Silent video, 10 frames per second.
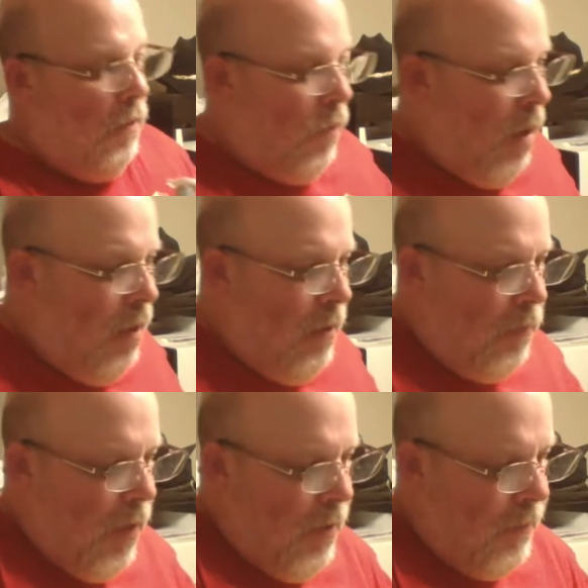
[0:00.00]

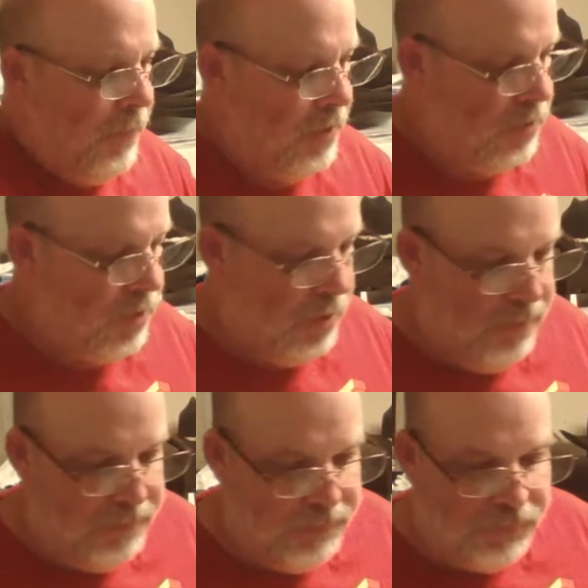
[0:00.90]
that's
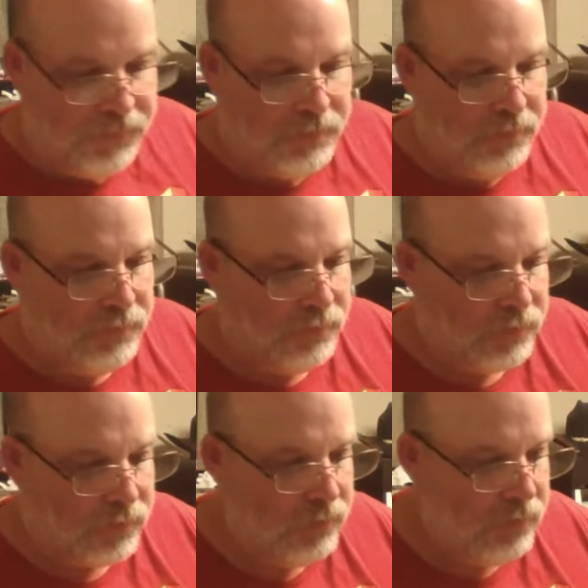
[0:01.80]
good.
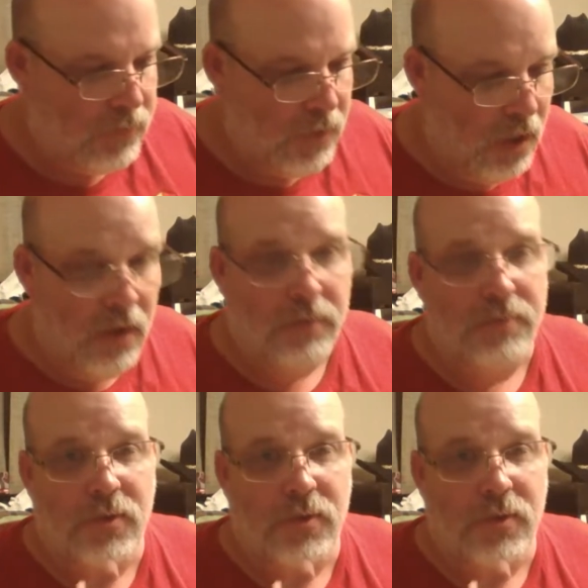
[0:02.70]
Oh,